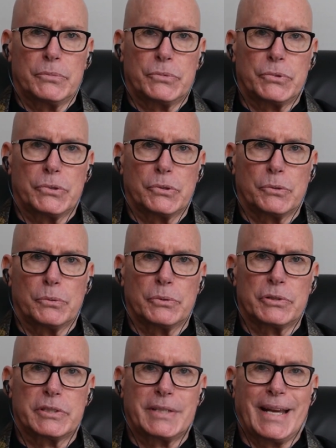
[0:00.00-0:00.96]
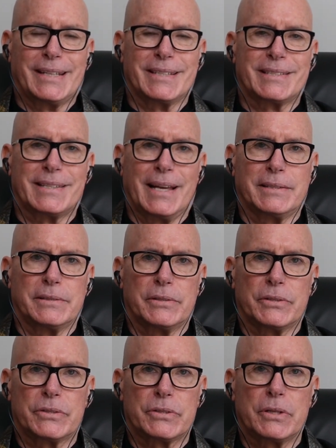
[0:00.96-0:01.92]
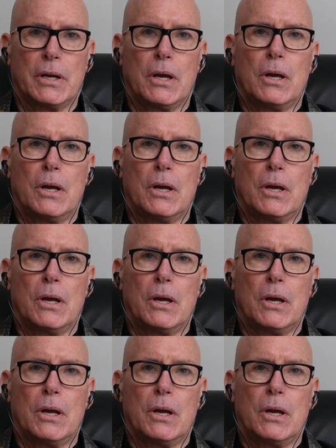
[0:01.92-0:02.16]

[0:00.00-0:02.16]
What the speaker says: to state a sentence,